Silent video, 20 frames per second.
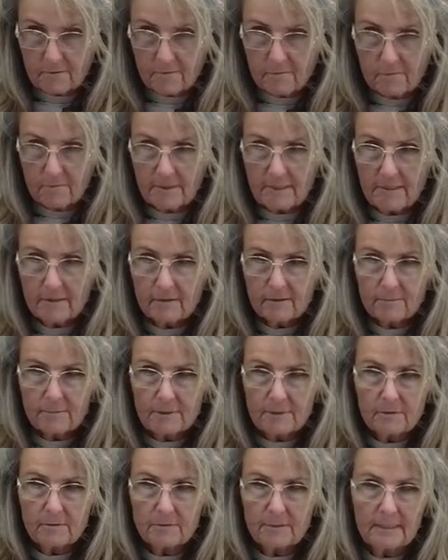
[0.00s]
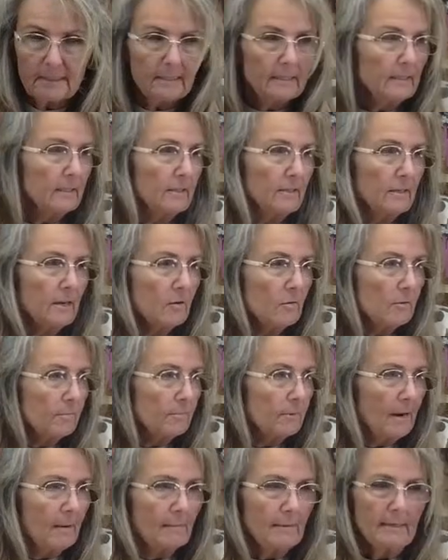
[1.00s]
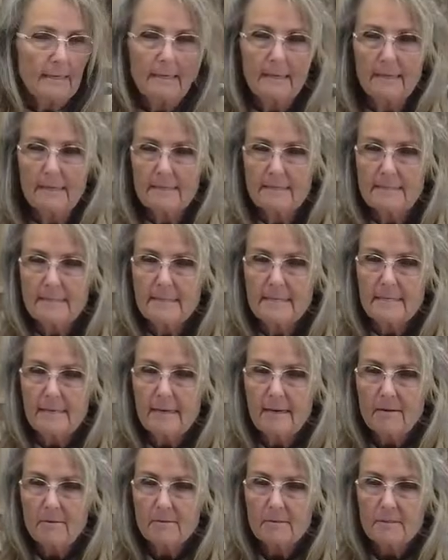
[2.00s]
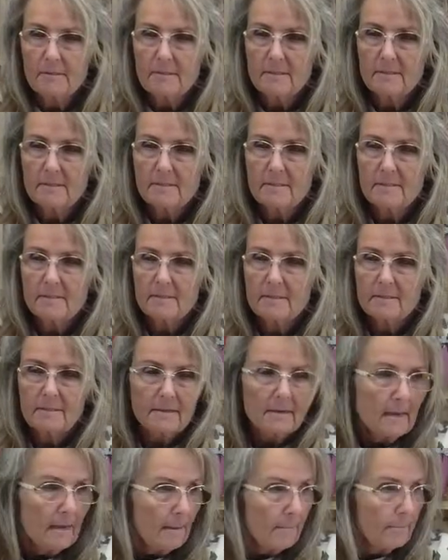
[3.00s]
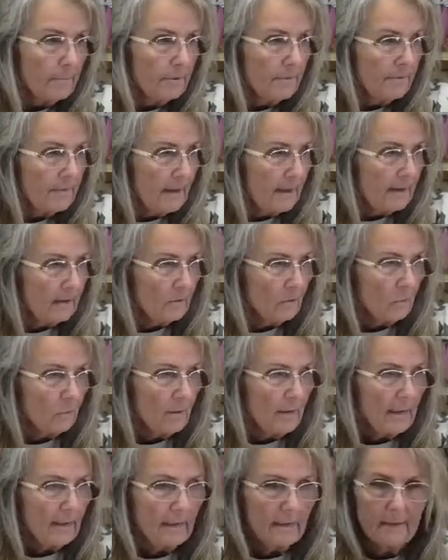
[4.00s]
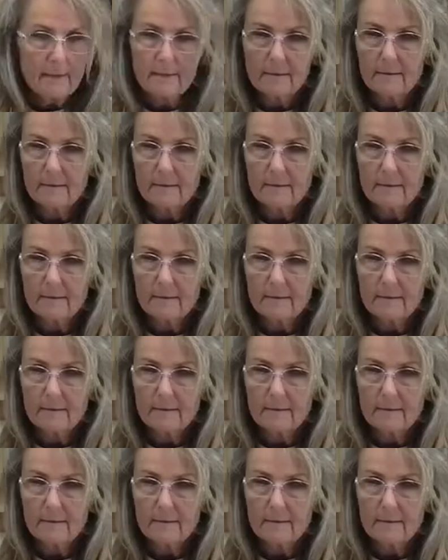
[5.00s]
We are building, and y'all probably can't see now since I put that in the way.